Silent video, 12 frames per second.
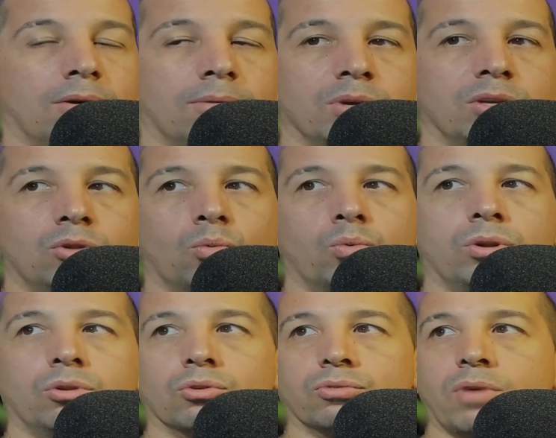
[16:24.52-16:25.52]
in the
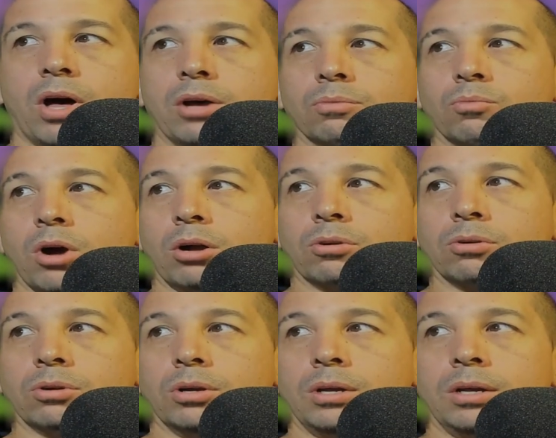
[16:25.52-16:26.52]
Windows volume
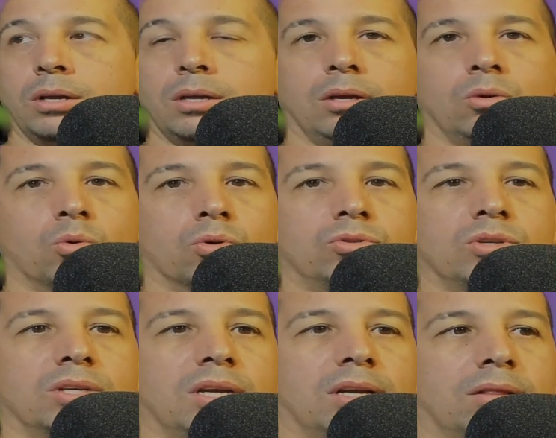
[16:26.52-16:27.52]
rocker in order to
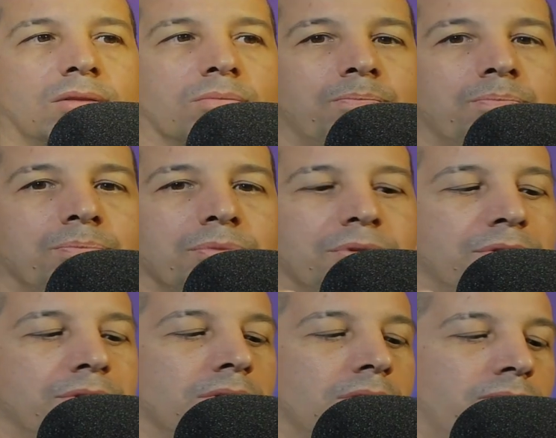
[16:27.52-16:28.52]
get the
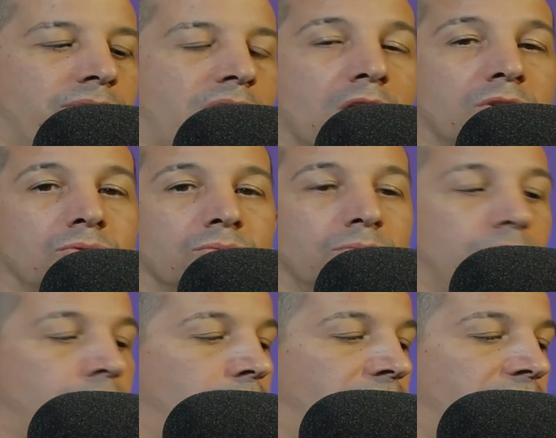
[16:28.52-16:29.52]
volume,
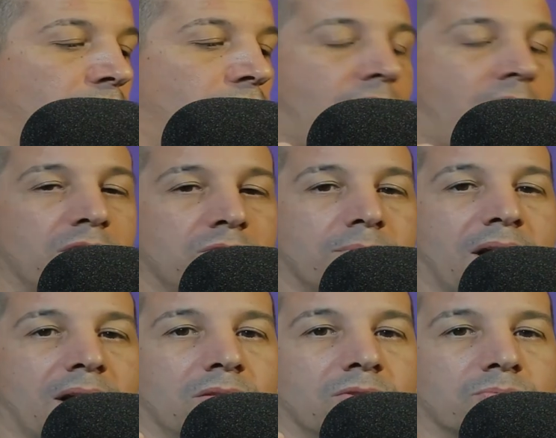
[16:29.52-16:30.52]
the full volume
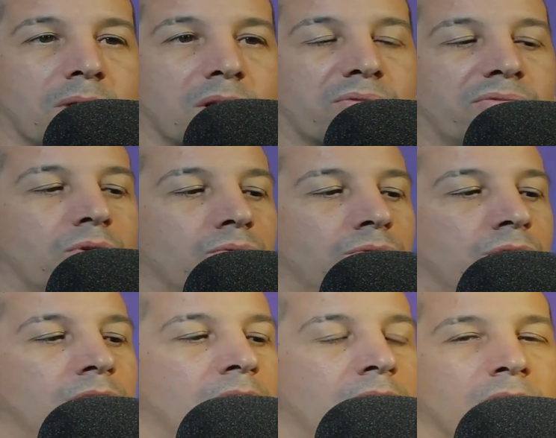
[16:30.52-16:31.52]
out of this microphone.
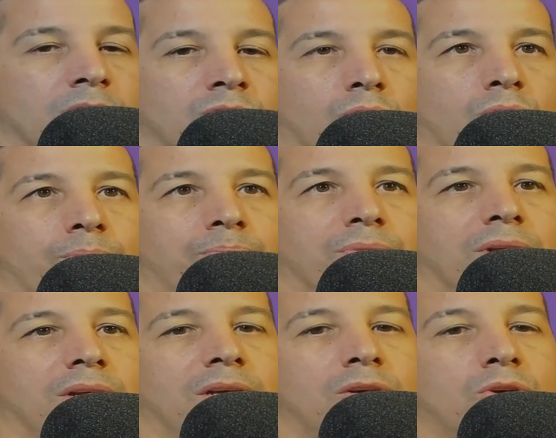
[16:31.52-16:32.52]
So
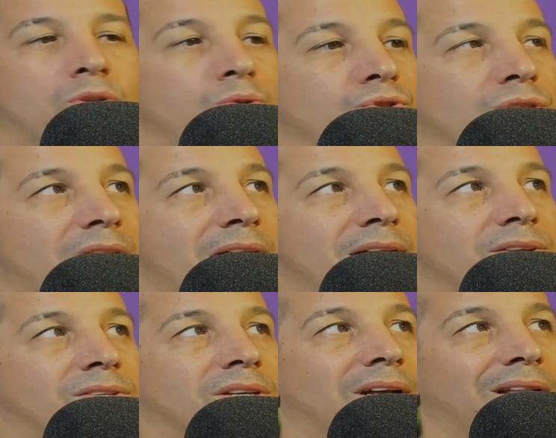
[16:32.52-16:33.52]
in conclusion,
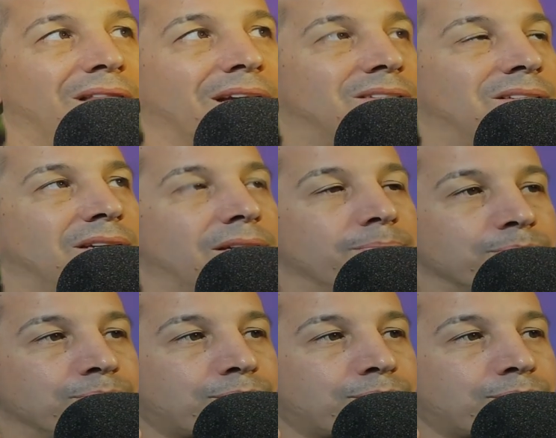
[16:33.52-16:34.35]
guys, like I said,